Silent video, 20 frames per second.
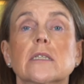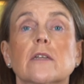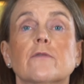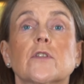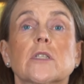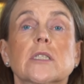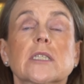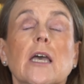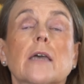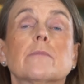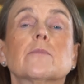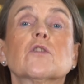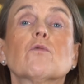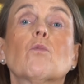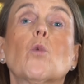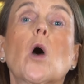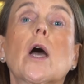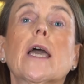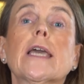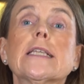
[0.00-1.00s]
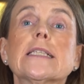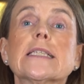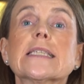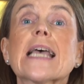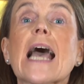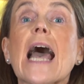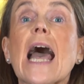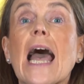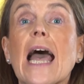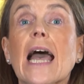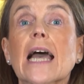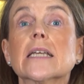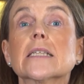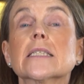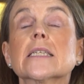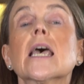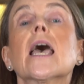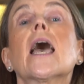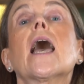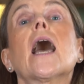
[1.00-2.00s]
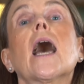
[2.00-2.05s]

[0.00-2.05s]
different types of wines at